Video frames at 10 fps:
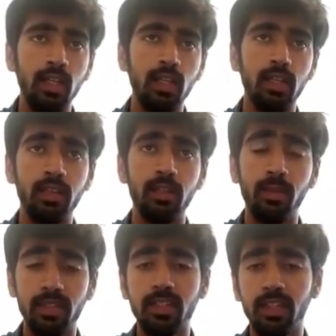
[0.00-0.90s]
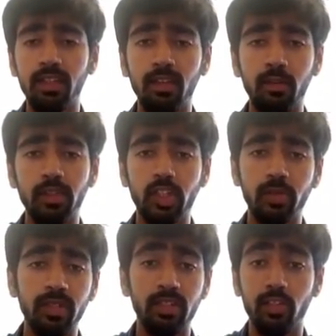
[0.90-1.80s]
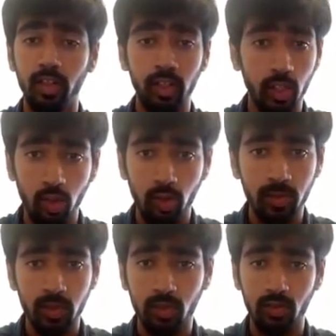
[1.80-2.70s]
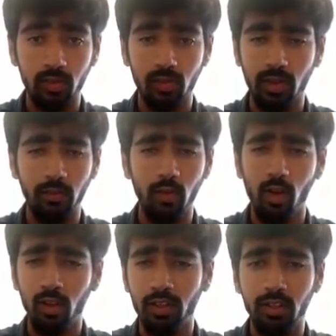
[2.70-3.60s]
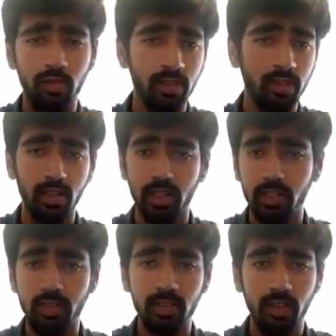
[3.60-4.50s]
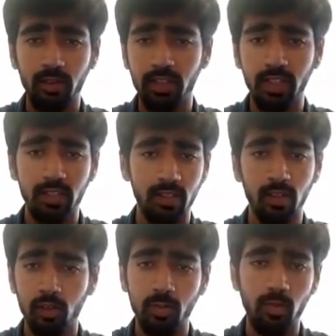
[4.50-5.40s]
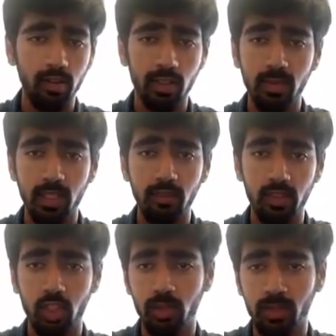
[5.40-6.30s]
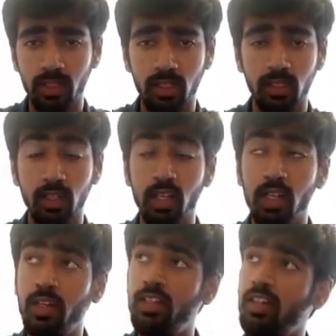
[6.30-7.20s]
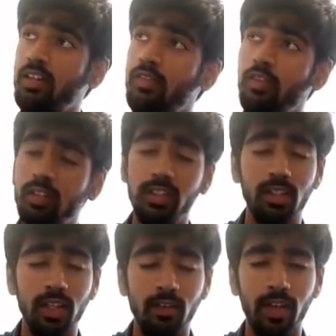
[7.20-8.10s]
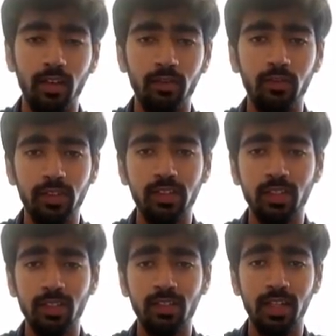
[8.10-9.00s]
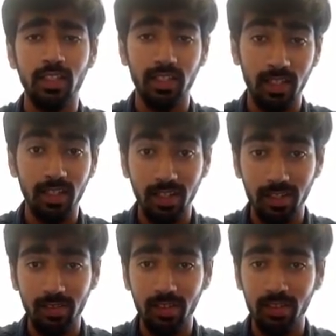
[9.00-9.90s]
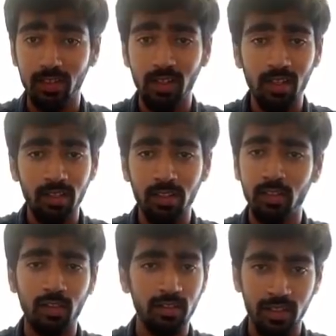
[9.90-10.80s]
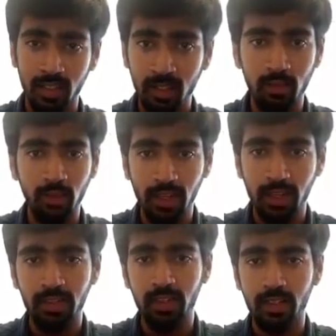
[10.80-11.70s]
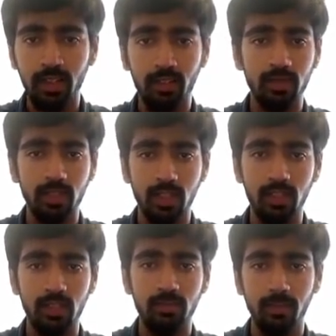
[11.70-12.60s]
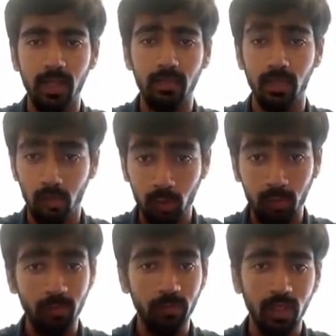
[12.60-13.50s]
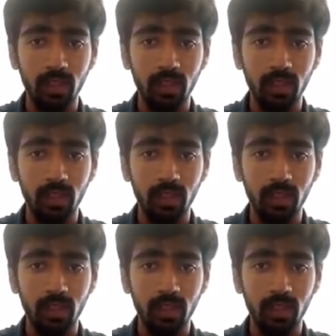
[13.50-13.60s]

And the best thing about Germany is you're in Europe, so all the different countries, everything is in close proximity with Germany. For till now I have visited like 10 countries. There's not a single weekend that I have stayed at my room.